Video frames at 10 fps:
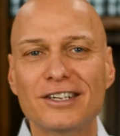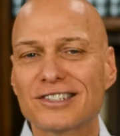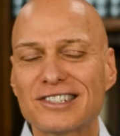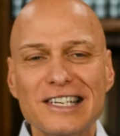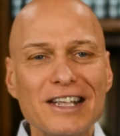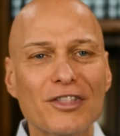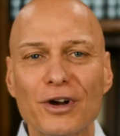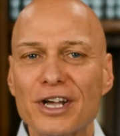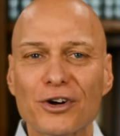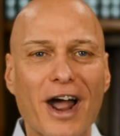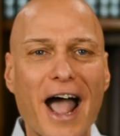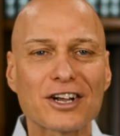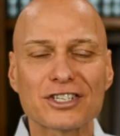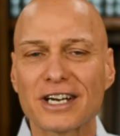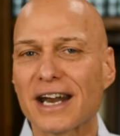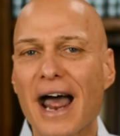to see their interaction and